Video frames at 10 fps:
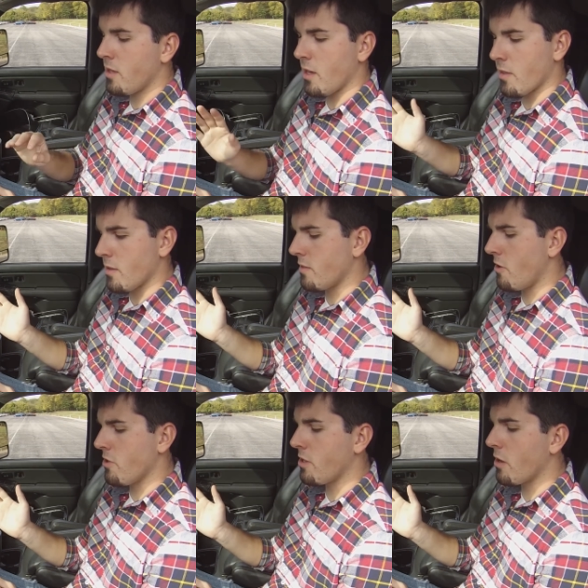and then
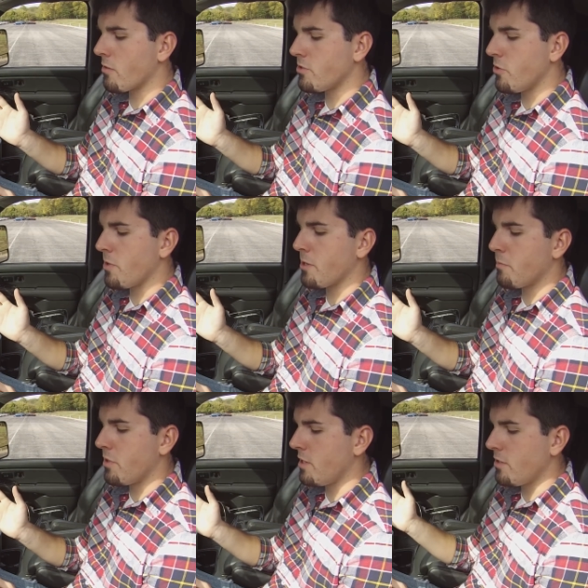there you go, tuning
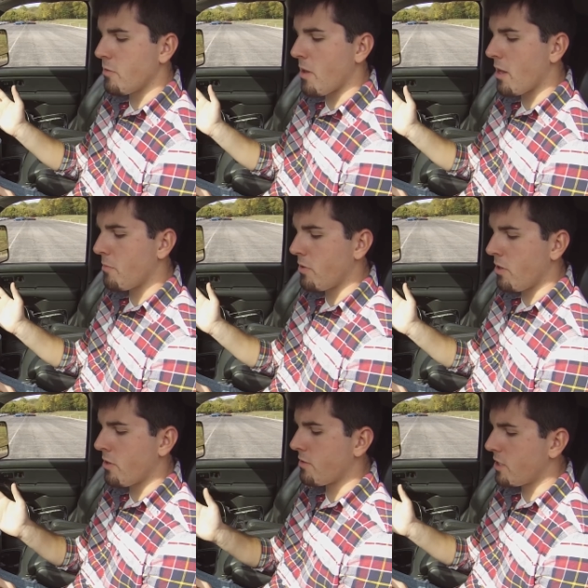complete. You may
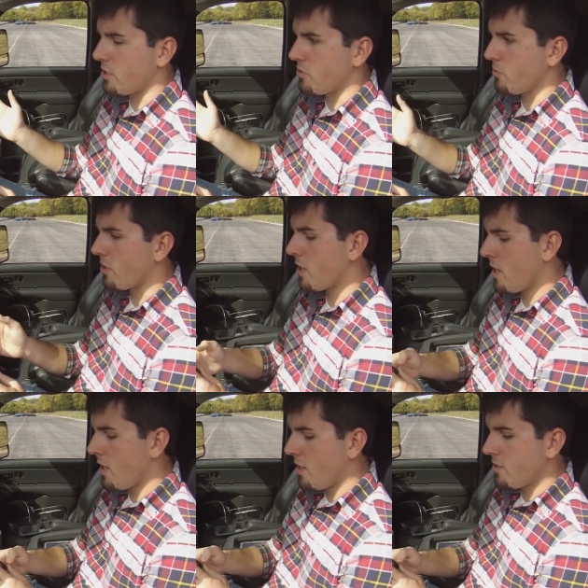unplug and enjoy.
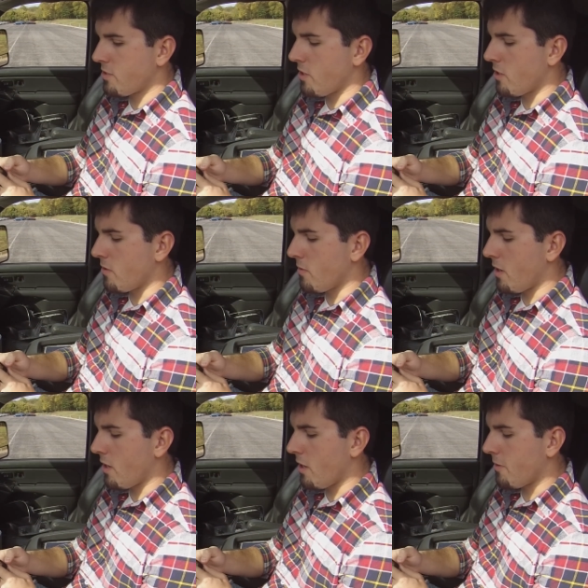
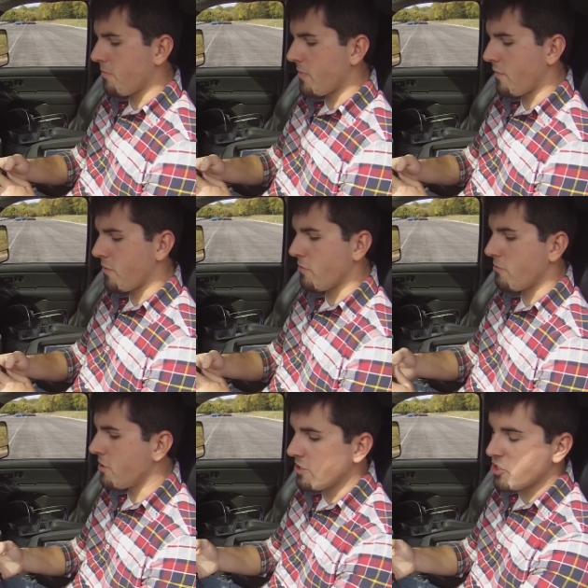So if you
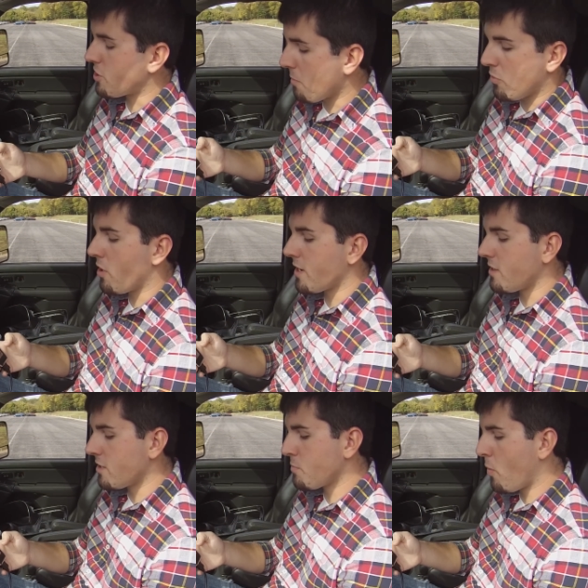could just unplug it
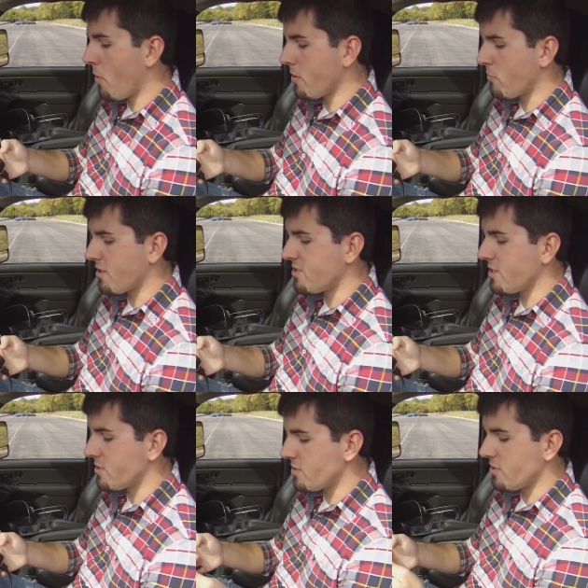at this point, or it
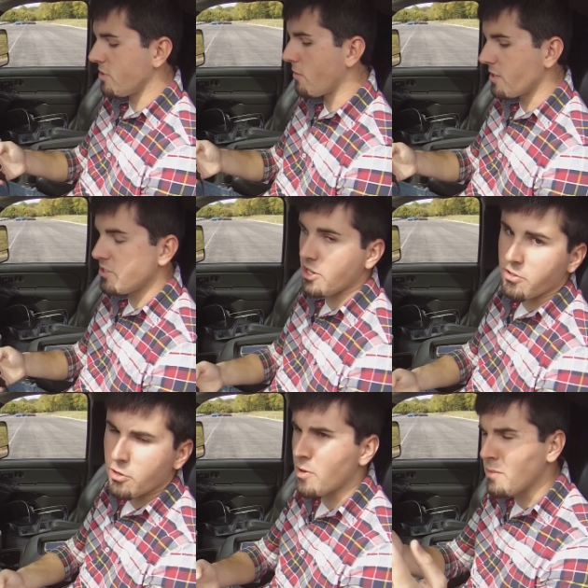says
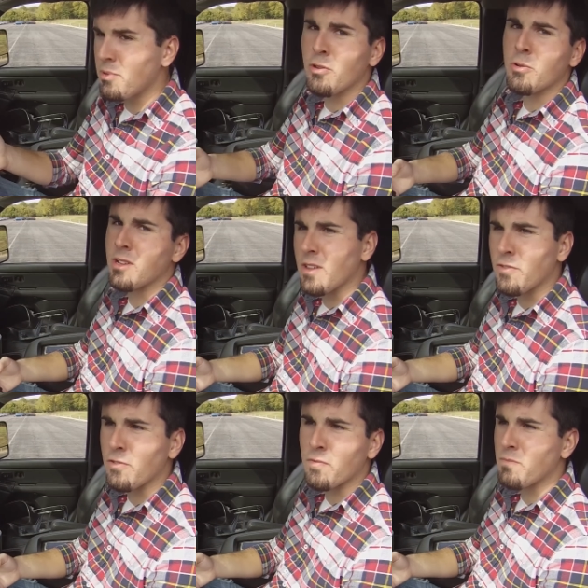continue to reboot, and if
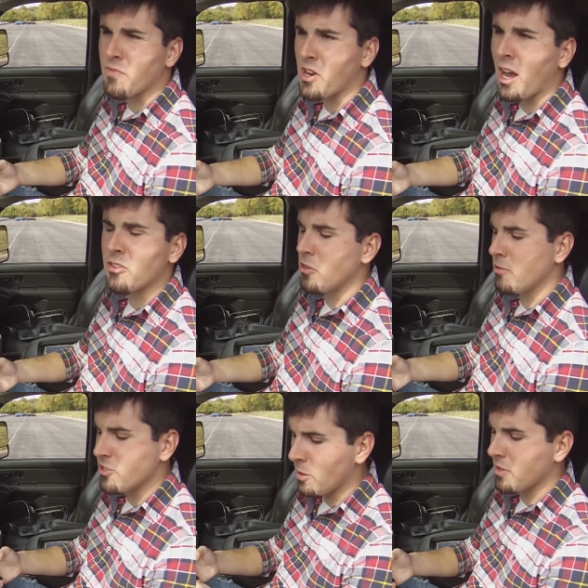you forgot to
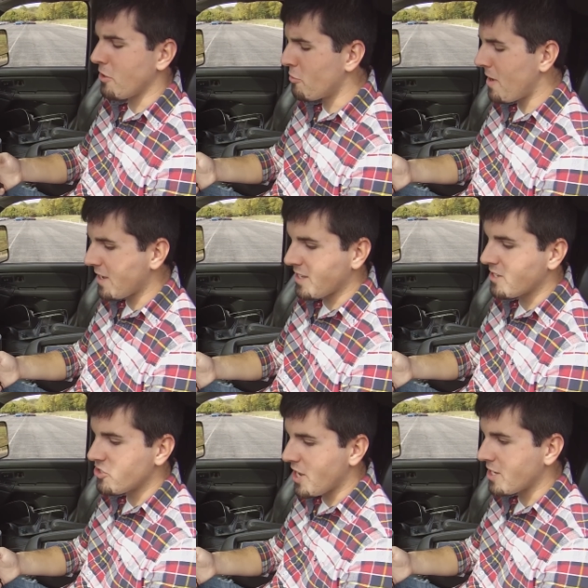do something, go back
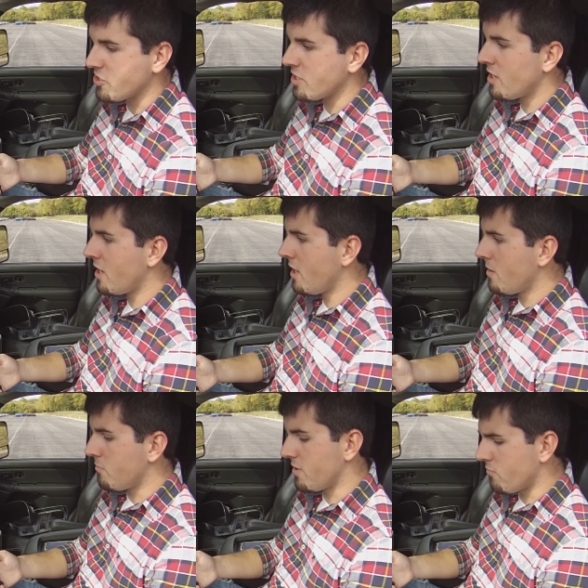in, change it.
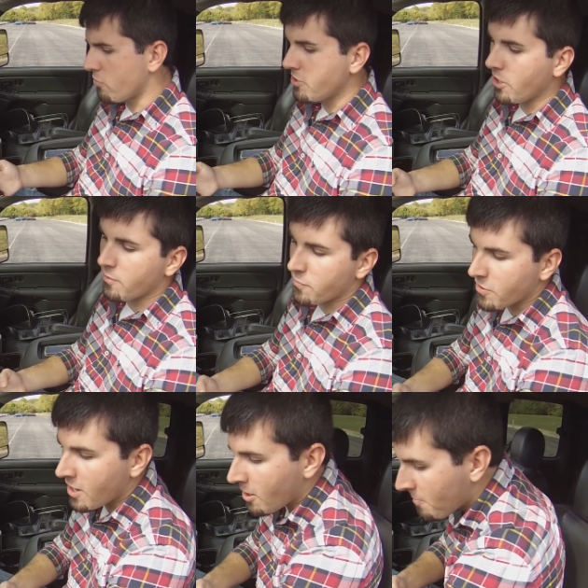But we're done for
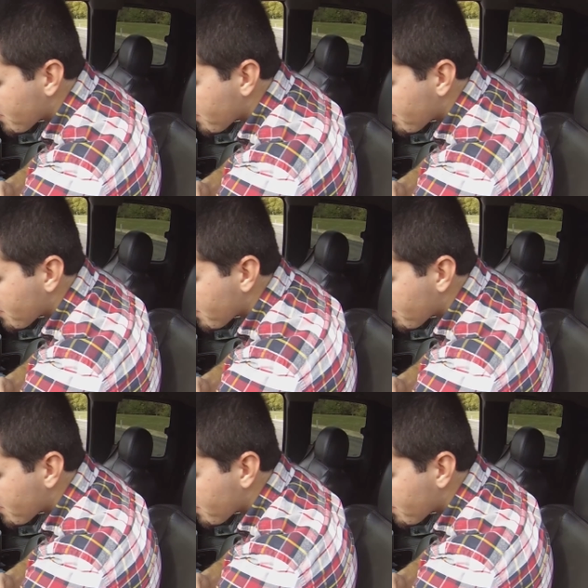now,